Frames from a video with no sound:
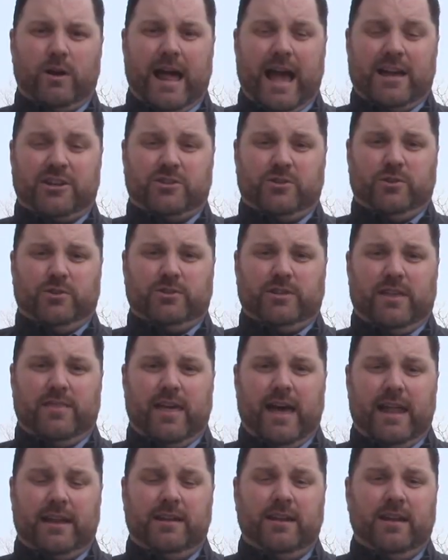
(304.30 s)
nationals, and
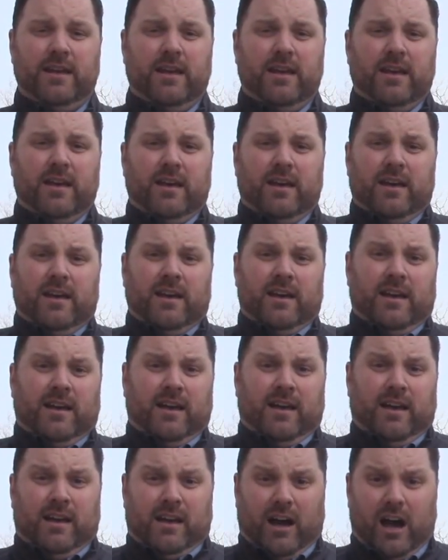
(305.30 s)
then
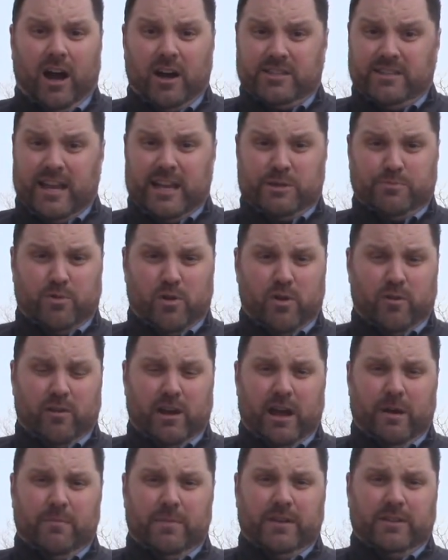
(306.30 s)
our tennis
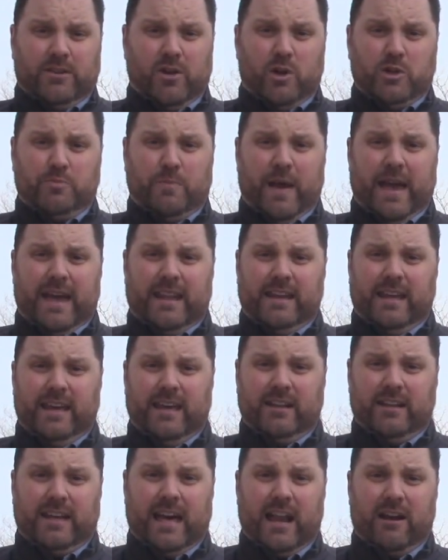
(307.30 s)
program and Coach
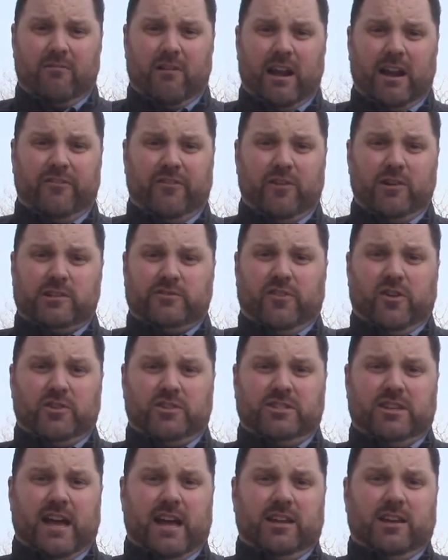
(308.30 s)
Pandian getting ready for his
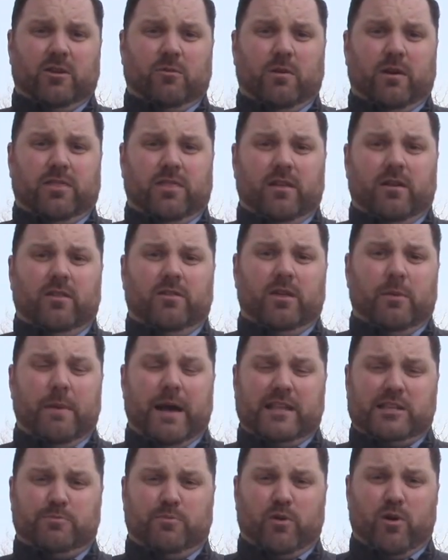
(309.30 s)
first tenure with the
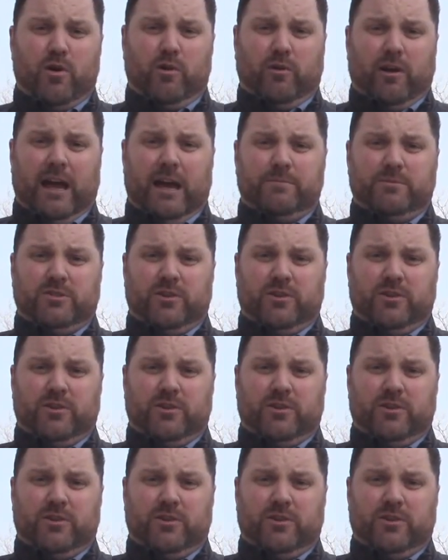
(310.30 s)
men's program.